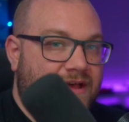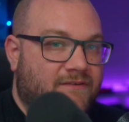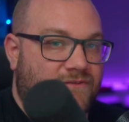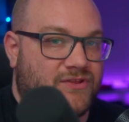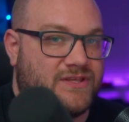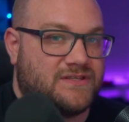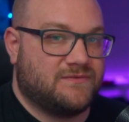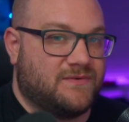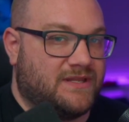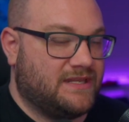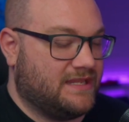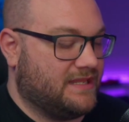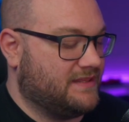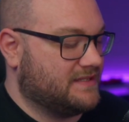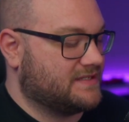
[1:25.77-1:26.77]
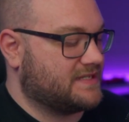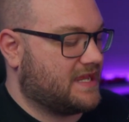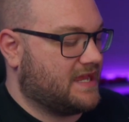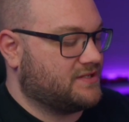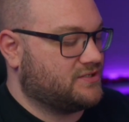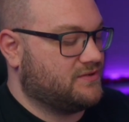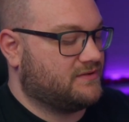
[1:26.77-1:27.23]
For this one, in this
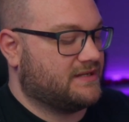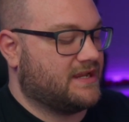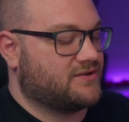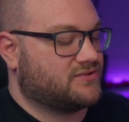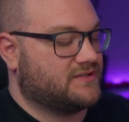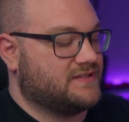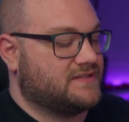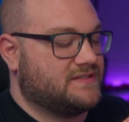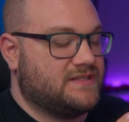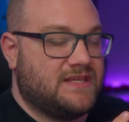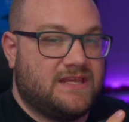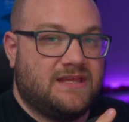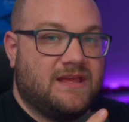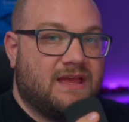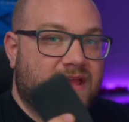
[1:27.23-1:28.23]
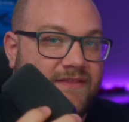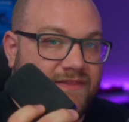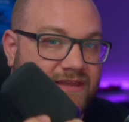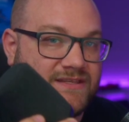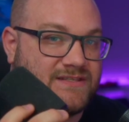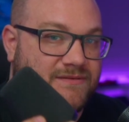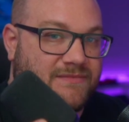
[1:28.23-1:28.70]
case, you can actually see
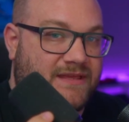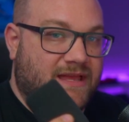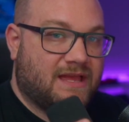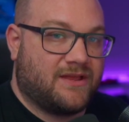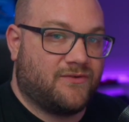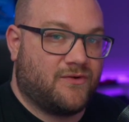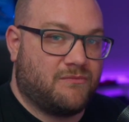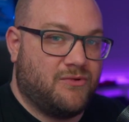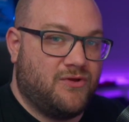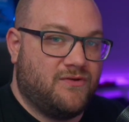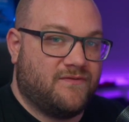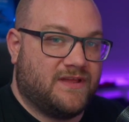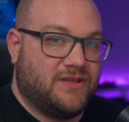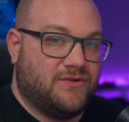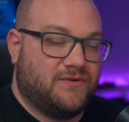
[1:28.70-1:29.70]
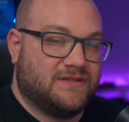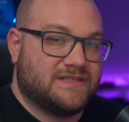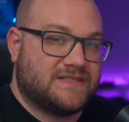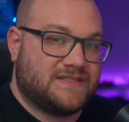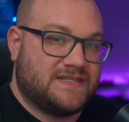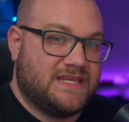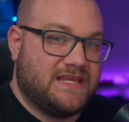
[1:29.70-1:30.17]
that it's something I can remove, and you can
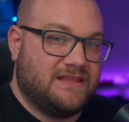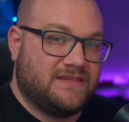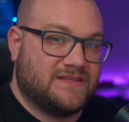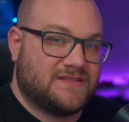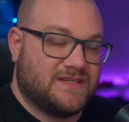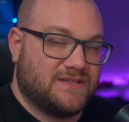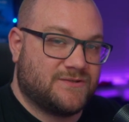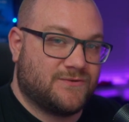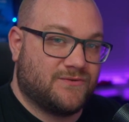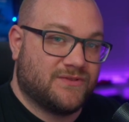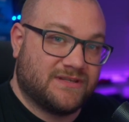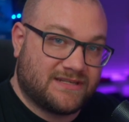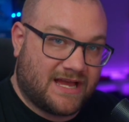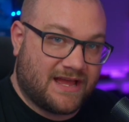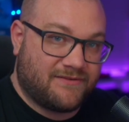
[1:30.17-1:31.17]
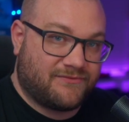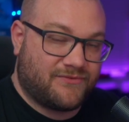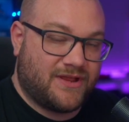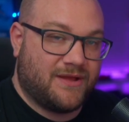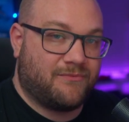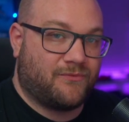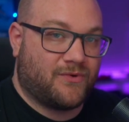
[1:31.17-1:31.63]
see the sensor of the
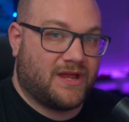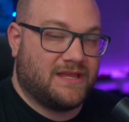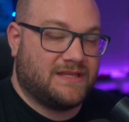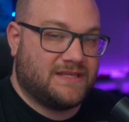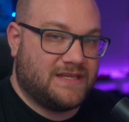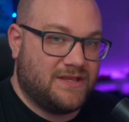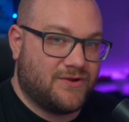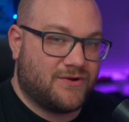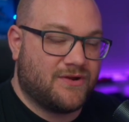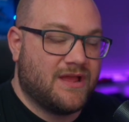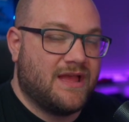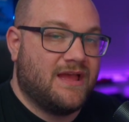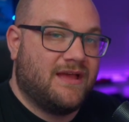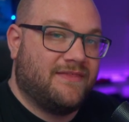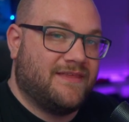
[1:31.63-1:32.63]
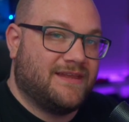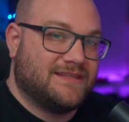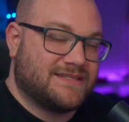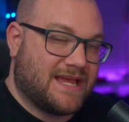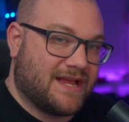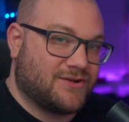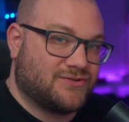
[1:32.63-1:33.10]
diaphragm right here that
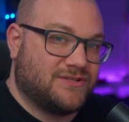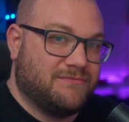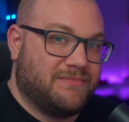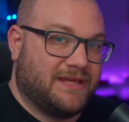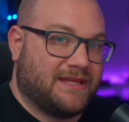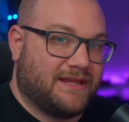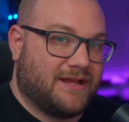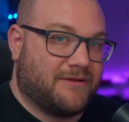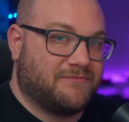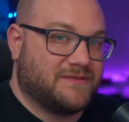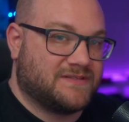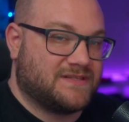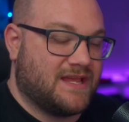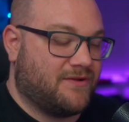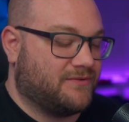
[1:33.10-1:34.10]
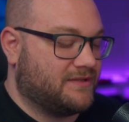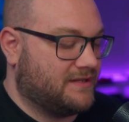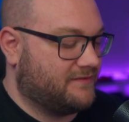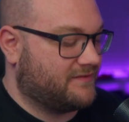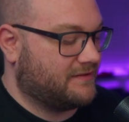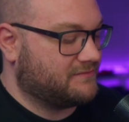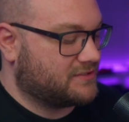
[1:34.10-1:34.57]
it's actually picking up the sound. And
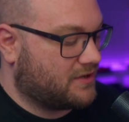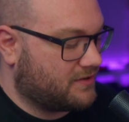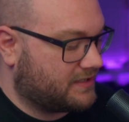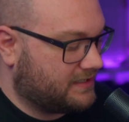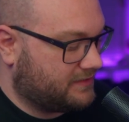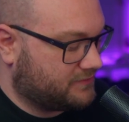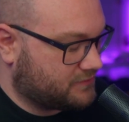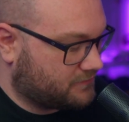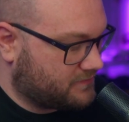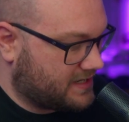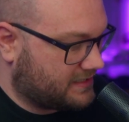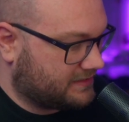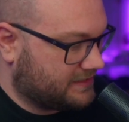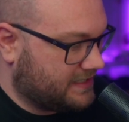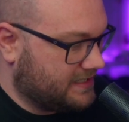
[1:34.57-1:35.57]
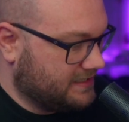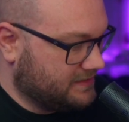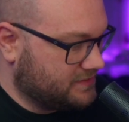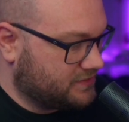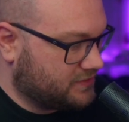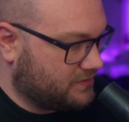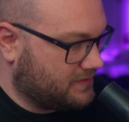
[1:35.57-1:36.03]
if I'm talking directly
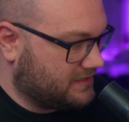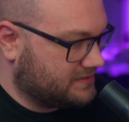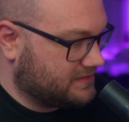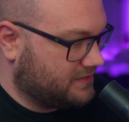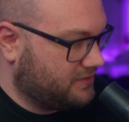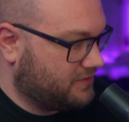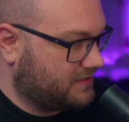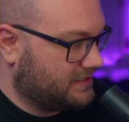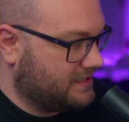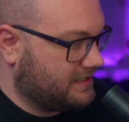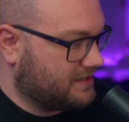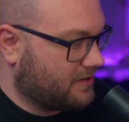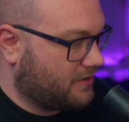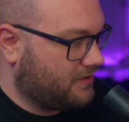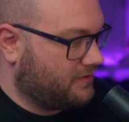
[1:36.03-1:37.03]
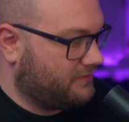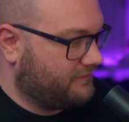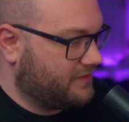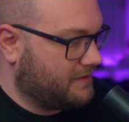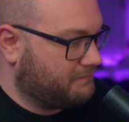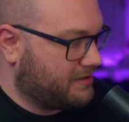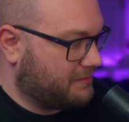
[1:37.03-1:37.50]
into it, you're going to get all
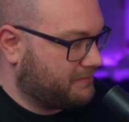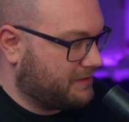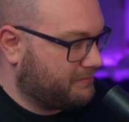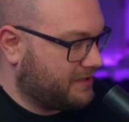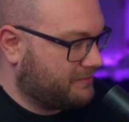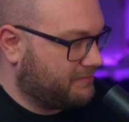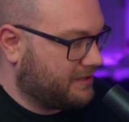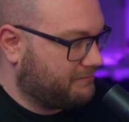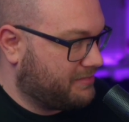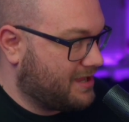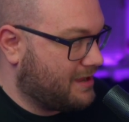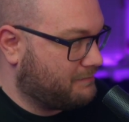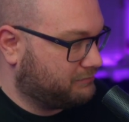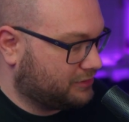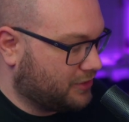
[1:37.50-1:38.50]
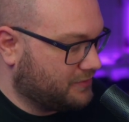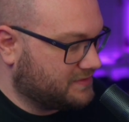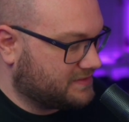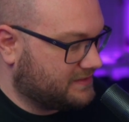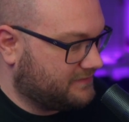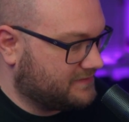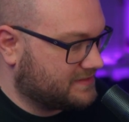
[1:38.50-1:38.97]
the pa pa pa pa pa
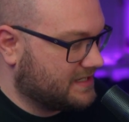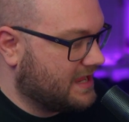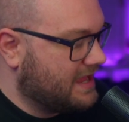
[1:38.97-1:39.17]
plosives